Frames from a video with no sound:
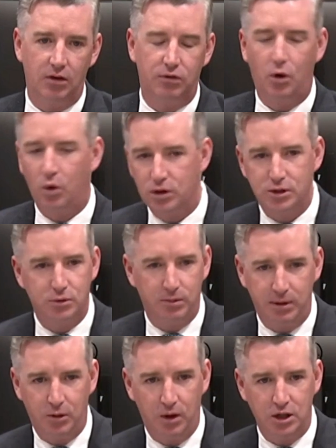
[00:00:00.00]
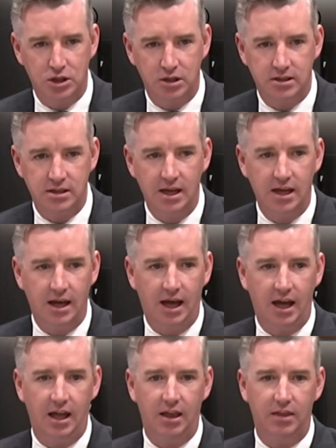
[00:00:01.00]
of course, would be questions
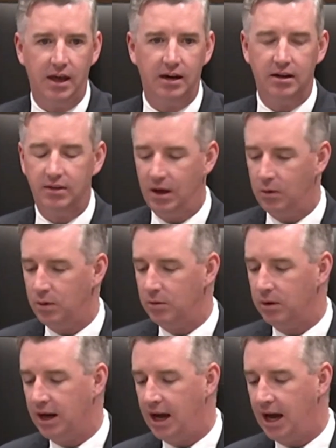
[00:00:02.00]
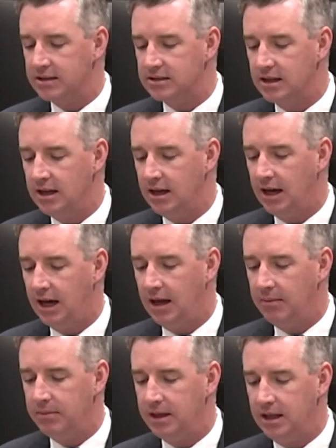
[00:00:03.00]
that we would ask.
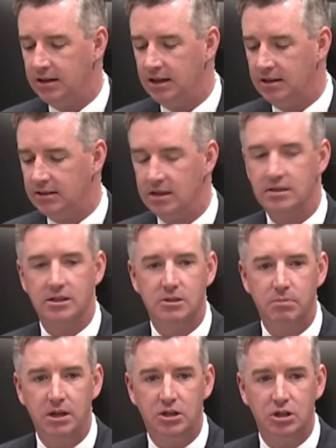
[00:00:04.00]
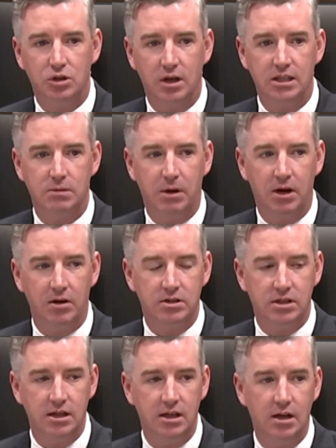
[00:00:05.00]
It doesn't speak to
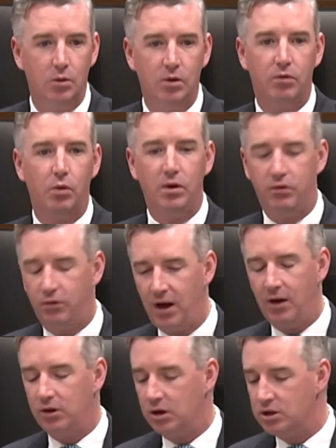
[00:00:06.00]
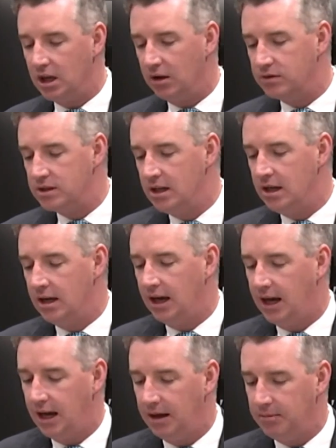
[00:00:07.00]
transparency. We've found ourselves,
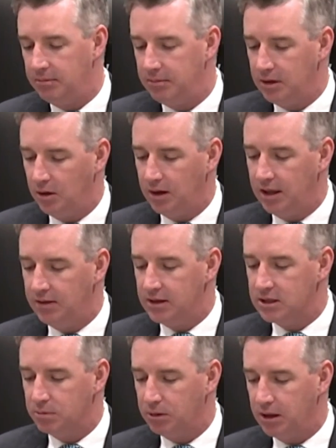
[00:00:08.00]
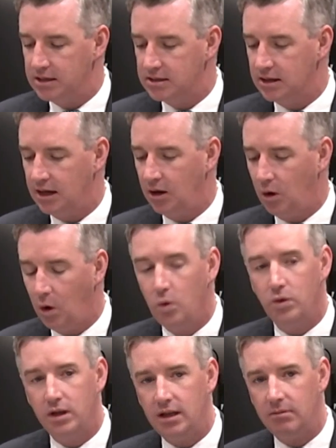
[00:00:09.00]
in this place
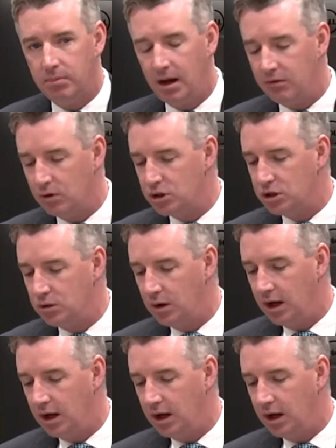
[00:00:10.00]
only by virtue